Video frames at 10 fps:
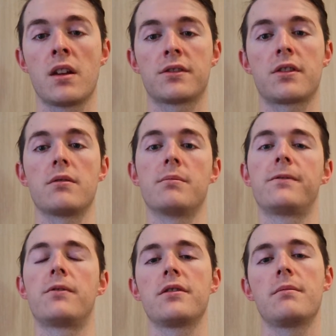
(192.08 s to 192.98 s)
So
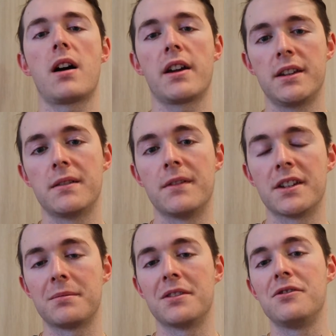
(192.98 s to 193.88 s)
before you buy any
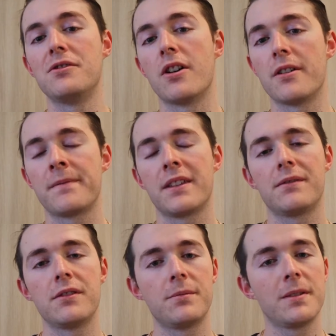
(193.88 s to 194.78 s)
investment, you know, if
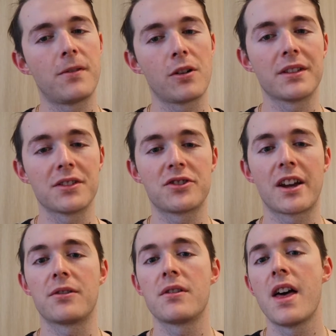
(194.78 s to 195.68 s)
you've been following this
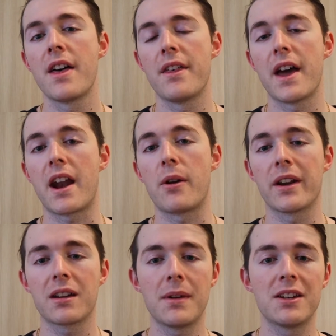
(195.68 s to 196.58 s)
channel, that I
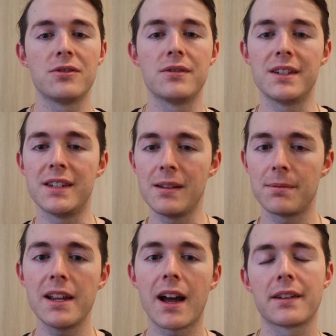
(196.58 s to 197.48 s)
recommend you
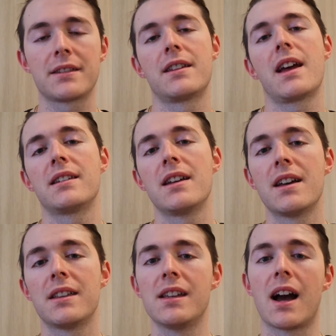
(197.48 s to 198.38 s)
deeply understand
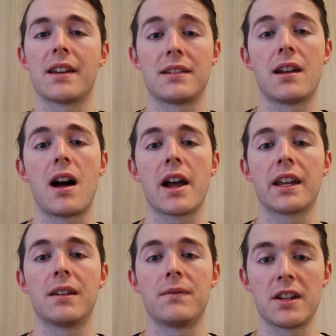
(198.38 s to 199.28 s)
the underlying
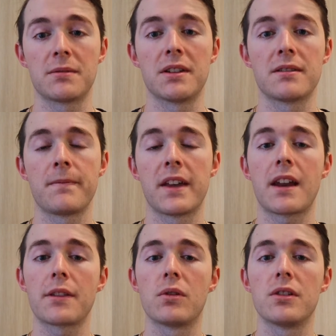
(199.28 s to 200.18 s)
investment. In
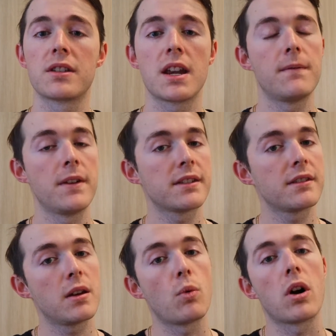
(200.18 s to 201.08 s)
other words, invest
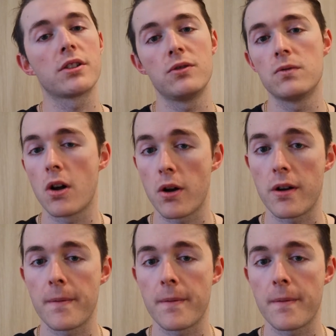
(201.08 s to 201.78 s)
in what you know.